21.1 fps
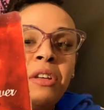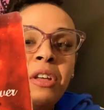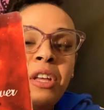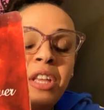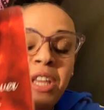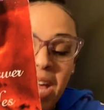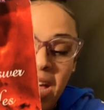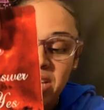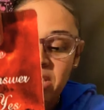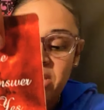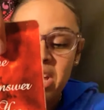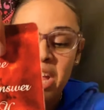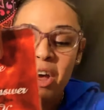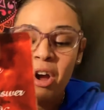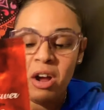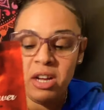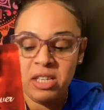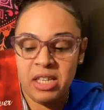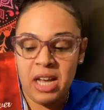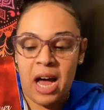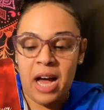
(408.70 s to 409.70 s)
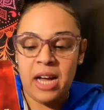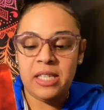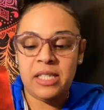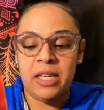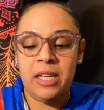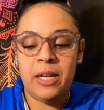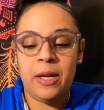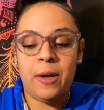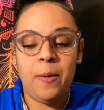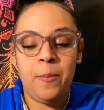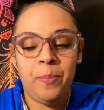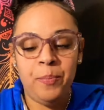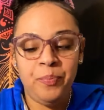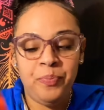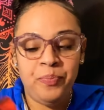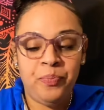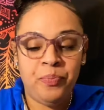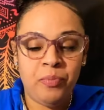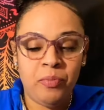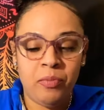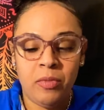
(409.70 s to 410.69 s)
Yes, they are toxic.
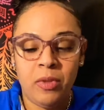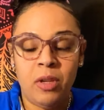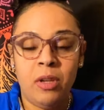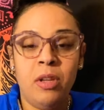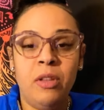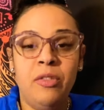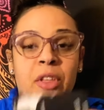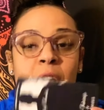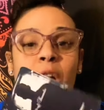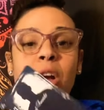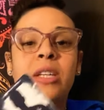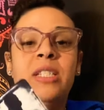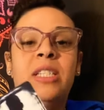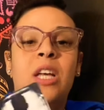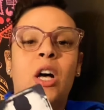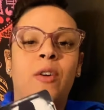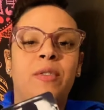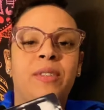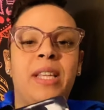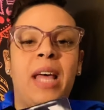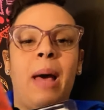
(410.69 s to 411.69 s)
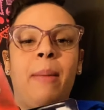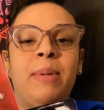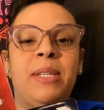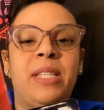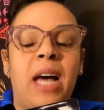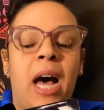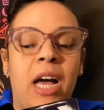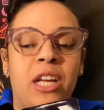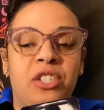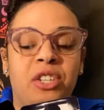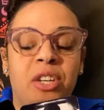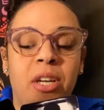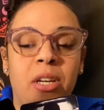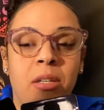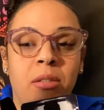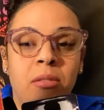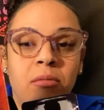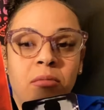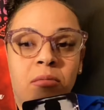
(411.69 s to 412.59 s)
They are self-sabotaging.